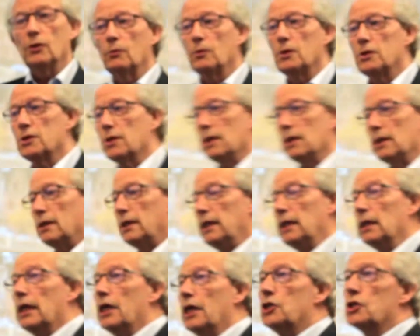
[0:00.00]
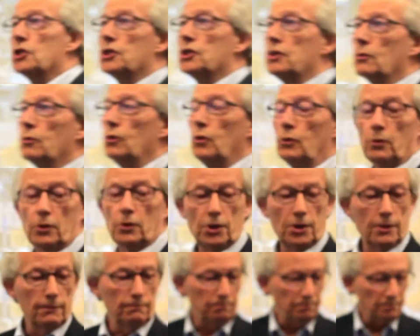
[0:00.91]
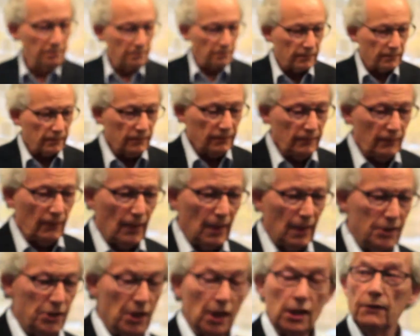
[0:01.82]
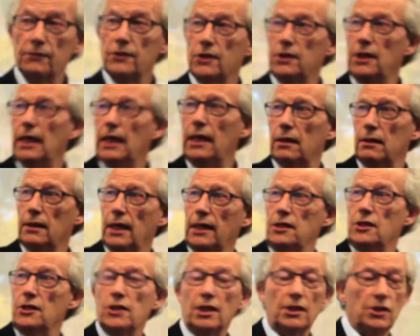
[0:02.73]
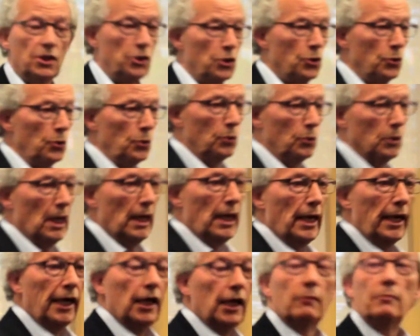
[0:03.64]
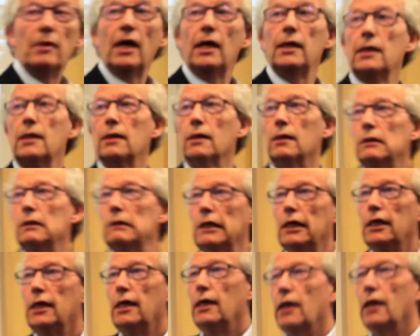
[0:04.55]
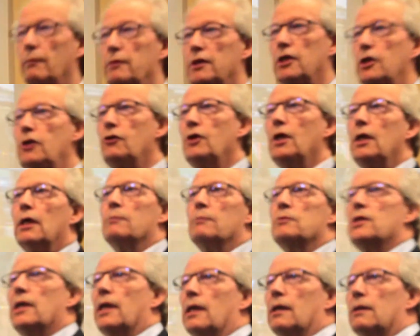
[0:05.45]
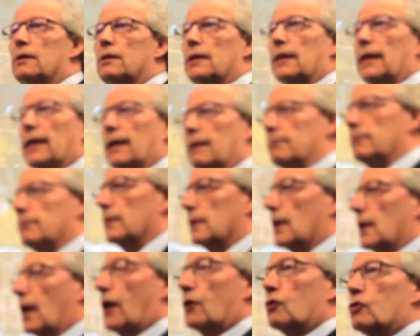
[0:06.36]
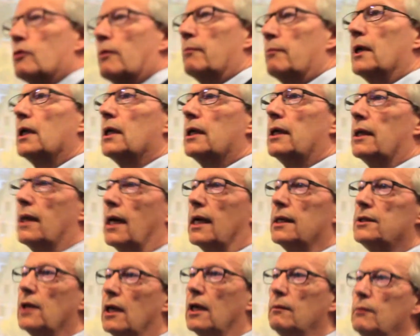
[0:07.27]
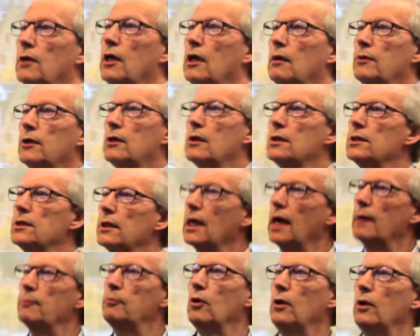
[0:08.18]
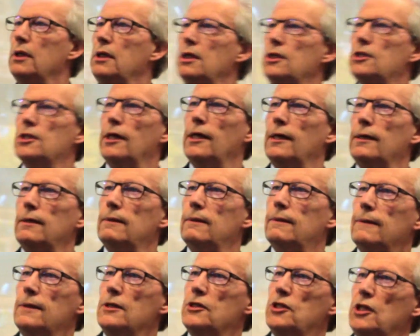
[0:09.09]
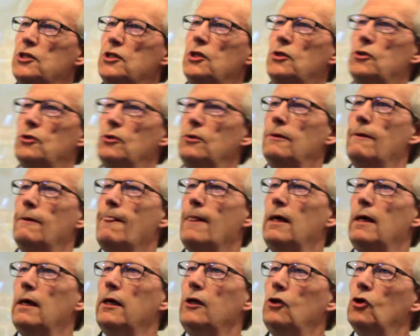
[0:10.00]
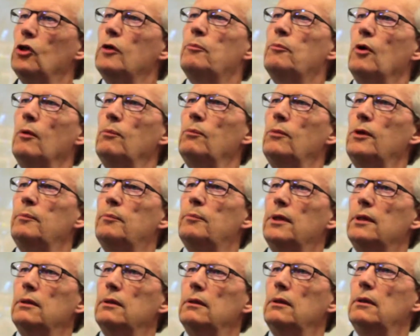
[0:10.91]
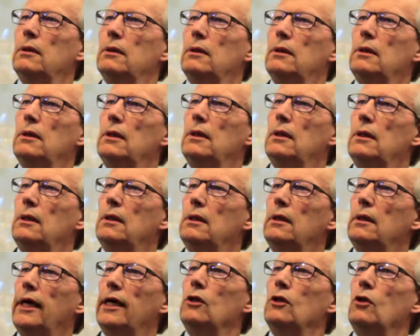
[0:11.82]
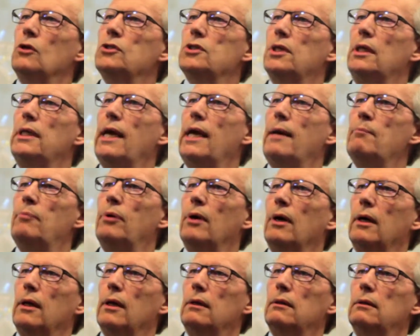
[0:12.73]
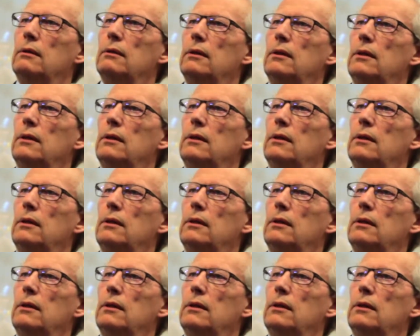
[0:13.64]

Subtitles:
there was Neil Aitchison, who was Secretary of State in 1962 in America. I mean, he really upset Harold Macmillan at that time, because at that point he said, in 62, you know the problem with Britain? It lost an empire,